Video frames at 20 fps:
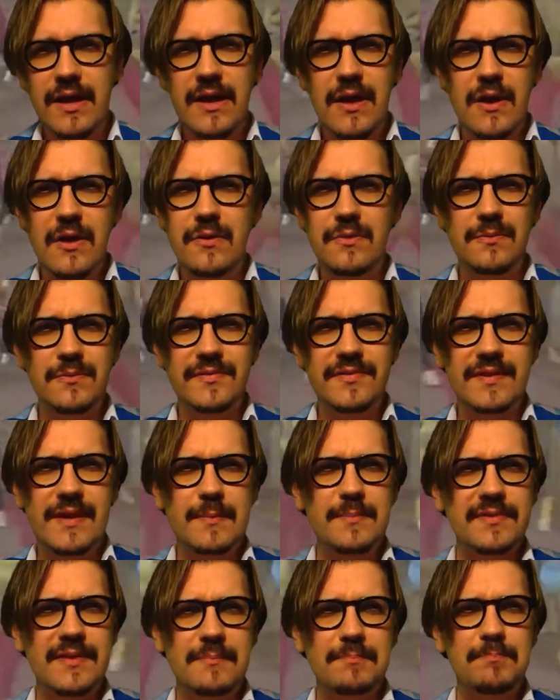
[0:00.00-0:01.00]
who
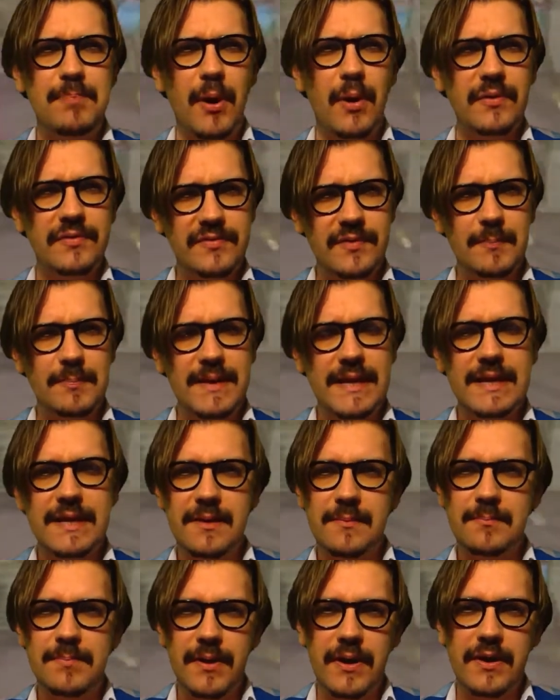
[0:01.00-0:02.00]
seems impossibly
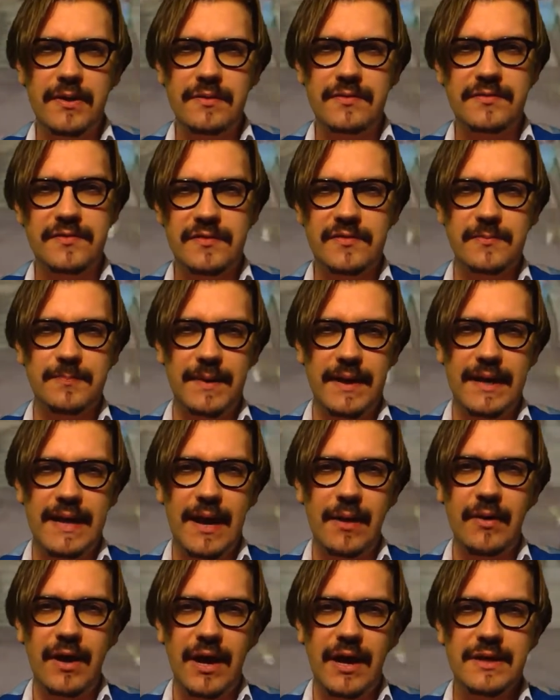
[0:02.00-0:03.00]
composed despite
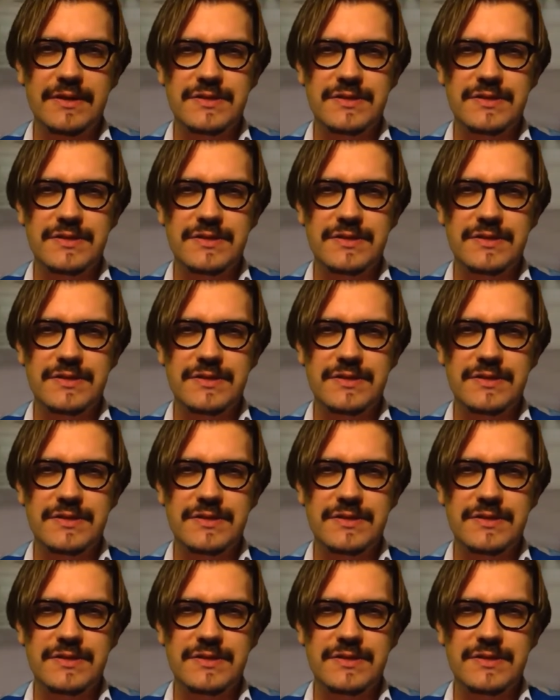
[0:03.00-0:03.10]
how hard